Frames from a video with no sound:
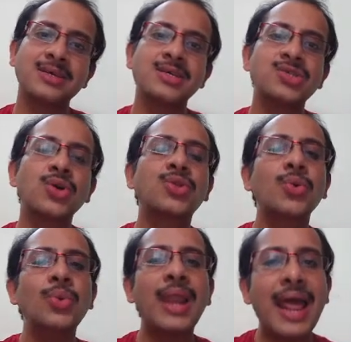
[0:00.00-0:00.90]
So
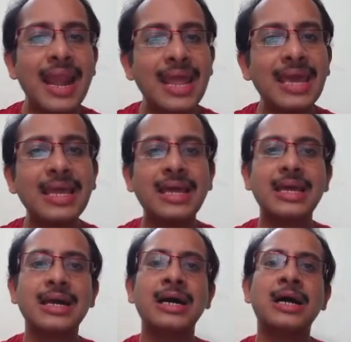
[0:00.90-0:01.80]
through learning
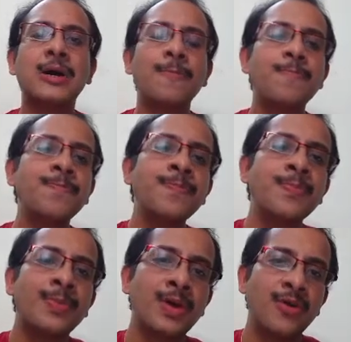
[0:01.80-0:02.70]

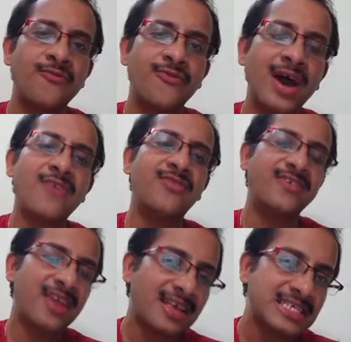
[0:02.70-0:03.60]
for
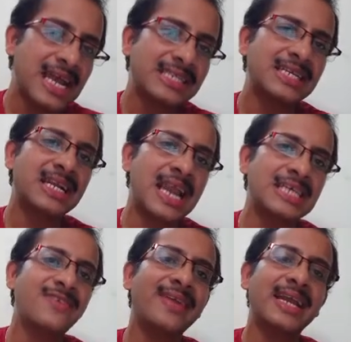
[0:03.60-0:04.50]
feature extraction and
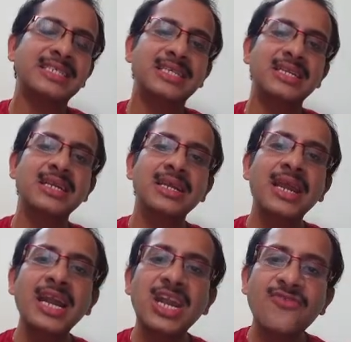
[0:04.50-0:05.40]
classification
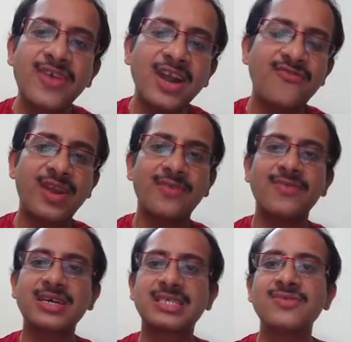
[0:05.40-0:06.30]
in different
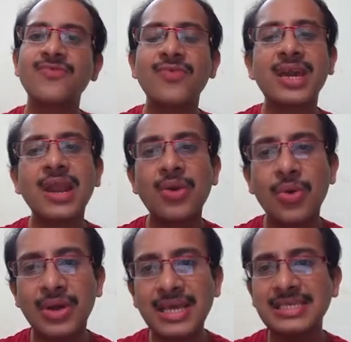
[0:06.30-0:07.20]
frameworks, we can
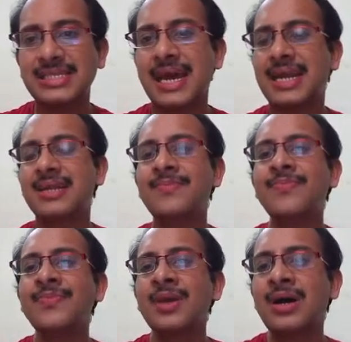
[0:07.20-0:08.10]
notice that
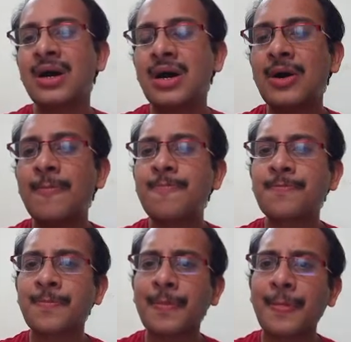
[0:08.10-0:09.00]
uh,
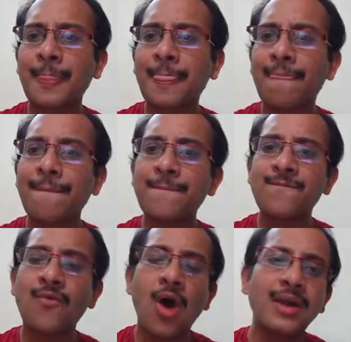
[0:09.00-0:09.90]
mm,
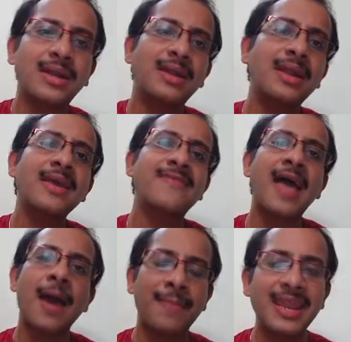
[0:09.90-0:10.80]
what is
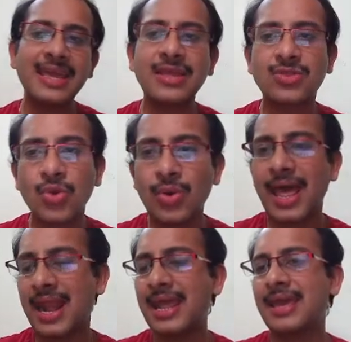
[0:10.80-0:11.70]
happening through
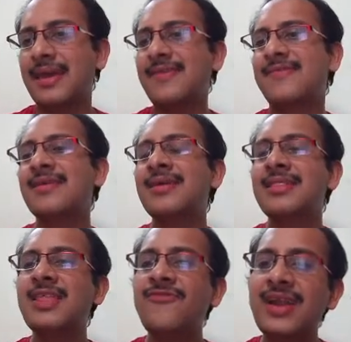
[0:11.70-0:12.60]
learning is
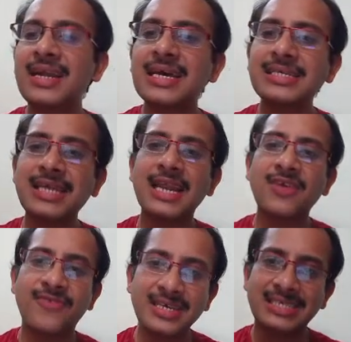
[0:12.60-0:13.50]
the filters at the
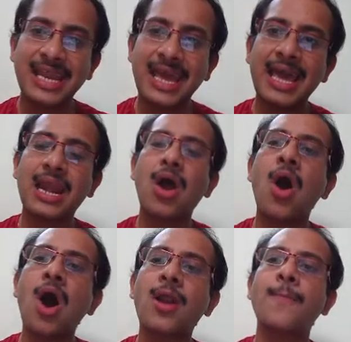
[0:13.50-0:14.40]
first layer
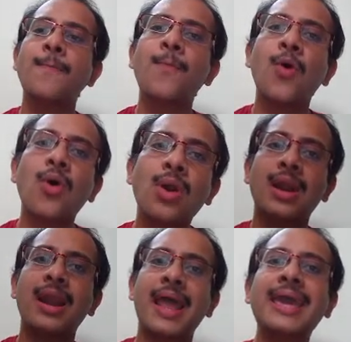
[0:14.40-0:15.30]
are more
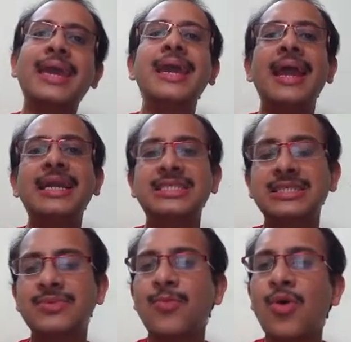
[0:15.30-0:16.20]
like
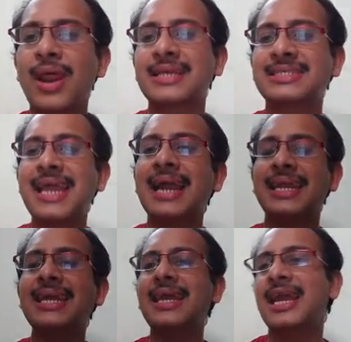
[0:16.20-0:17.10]
more
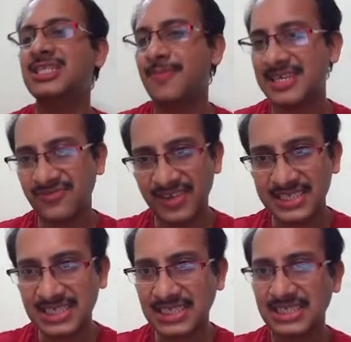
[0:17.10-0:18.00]
extracting edge based
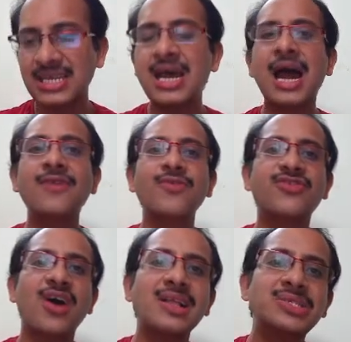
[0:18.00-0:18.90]
features, and which
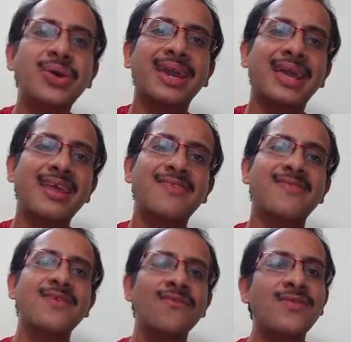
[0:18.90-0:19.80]
also agrees
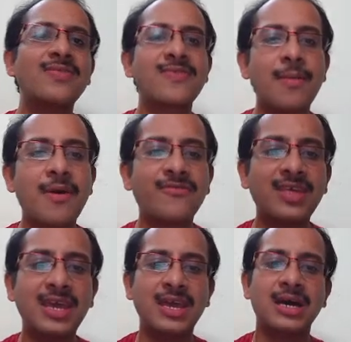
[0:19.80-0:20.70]
with some of
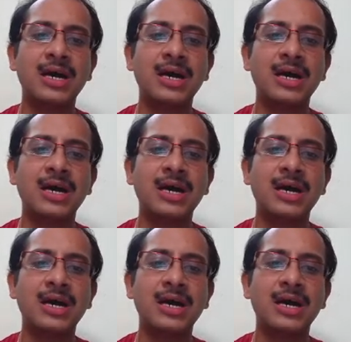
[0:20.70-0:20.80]
the